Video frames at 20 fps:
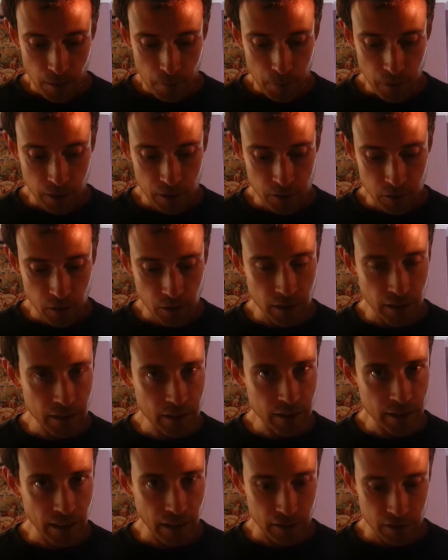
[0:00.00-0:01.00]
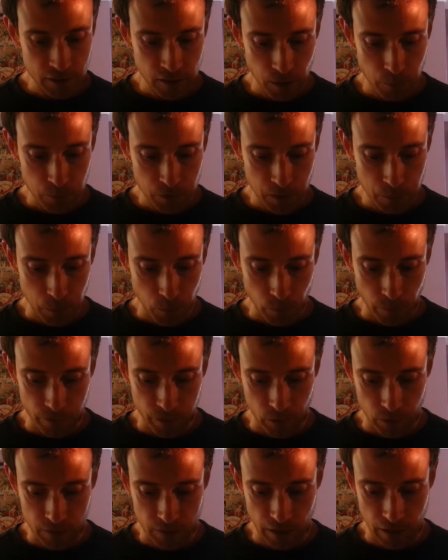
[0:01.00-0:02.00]
because you can indicate some support for
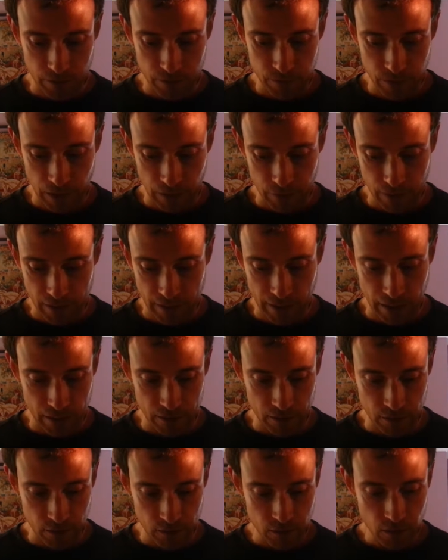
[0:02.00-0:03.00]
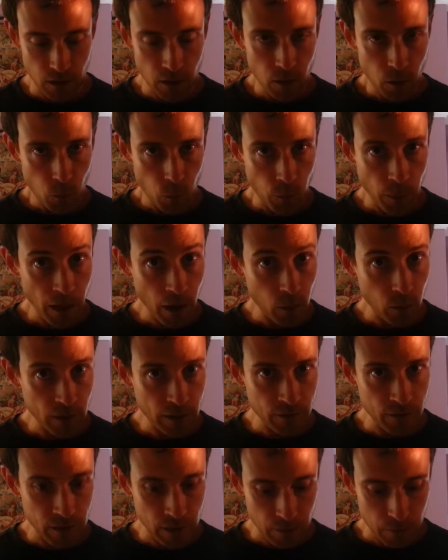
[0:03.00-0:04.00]
your second favourite candidate without
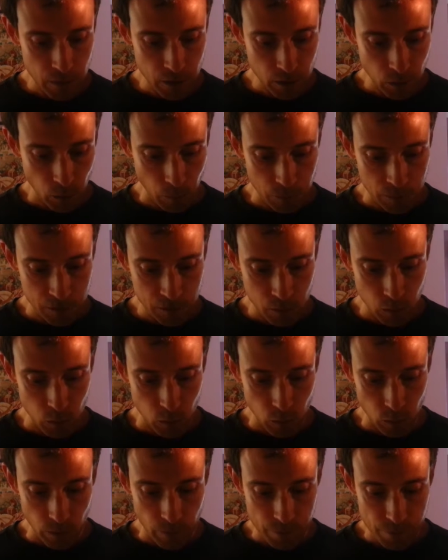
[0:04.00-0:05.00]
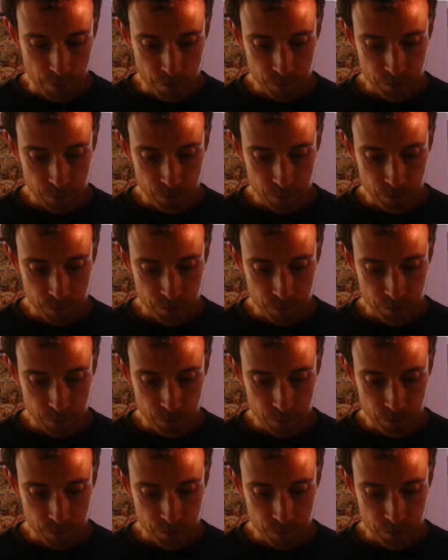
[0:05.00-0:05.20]
giving them the top score.